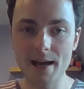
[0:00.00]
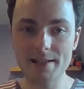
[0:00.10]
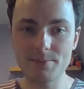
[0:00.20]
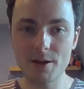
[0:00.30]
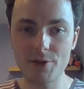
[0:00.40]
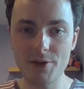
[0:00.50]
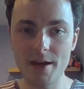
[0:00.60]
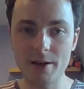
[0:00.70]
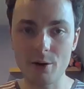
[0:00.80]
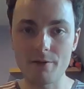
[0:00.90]
big
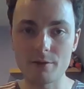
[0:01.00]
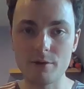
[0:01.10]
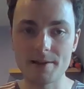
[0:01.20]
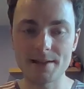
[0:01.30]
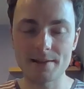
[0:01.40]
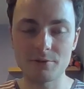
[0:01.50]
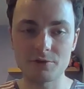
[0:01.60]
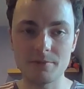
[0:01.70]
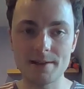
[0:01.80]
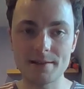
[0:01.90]
thing over the women's
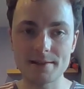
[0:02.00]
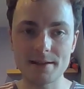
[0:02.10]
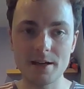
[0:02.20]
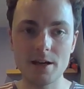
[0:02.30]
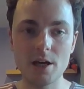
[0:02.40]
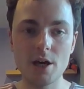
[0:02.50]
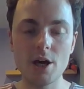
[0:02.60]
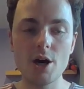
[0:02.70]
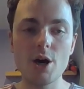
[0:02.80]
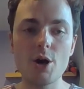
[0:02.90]
800 metres.
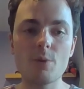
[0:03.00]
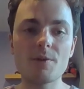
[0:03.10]
With a